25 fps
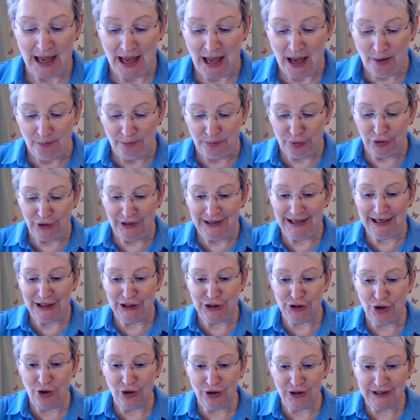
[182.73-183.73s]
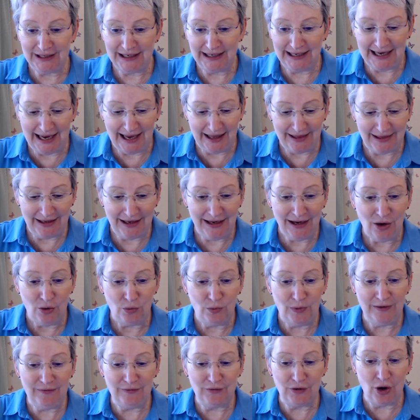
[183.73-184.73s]
Pulling it all together,
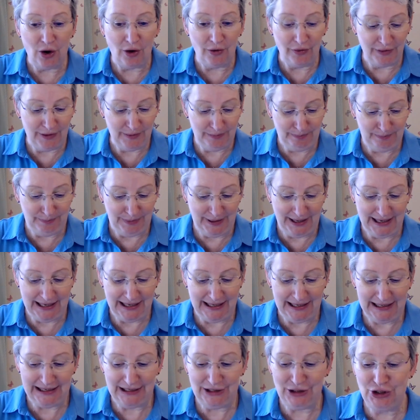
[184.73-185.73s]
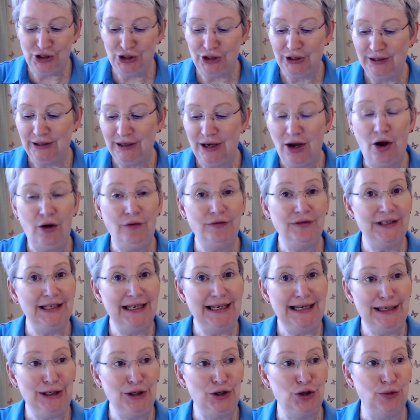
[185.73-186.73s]
we've got the Page of
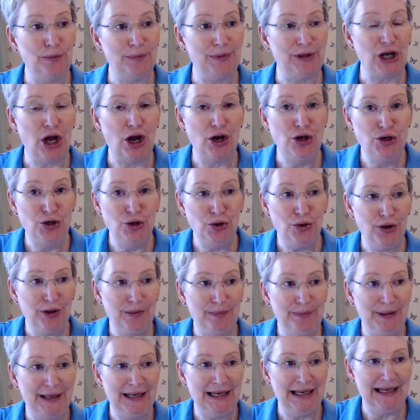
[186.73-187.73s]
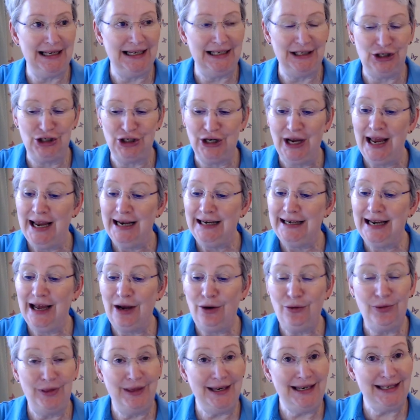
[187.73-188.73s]
Teacups, another page. Now,
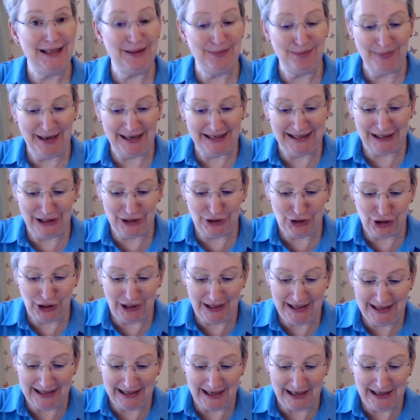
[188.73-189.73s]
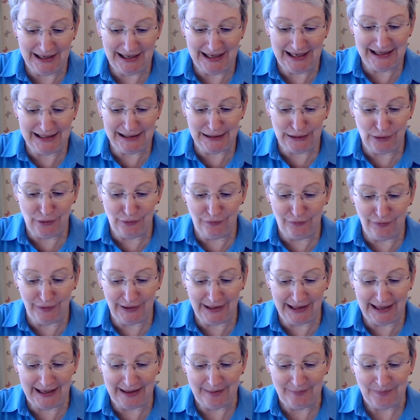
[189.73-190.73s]
this message here is
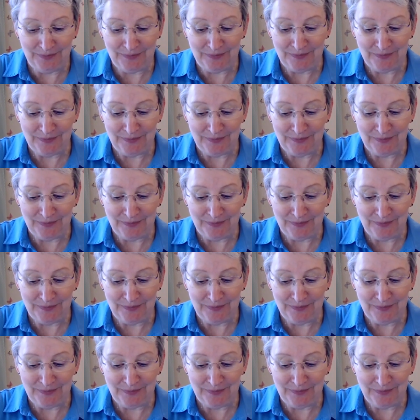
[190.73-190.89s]
lovely.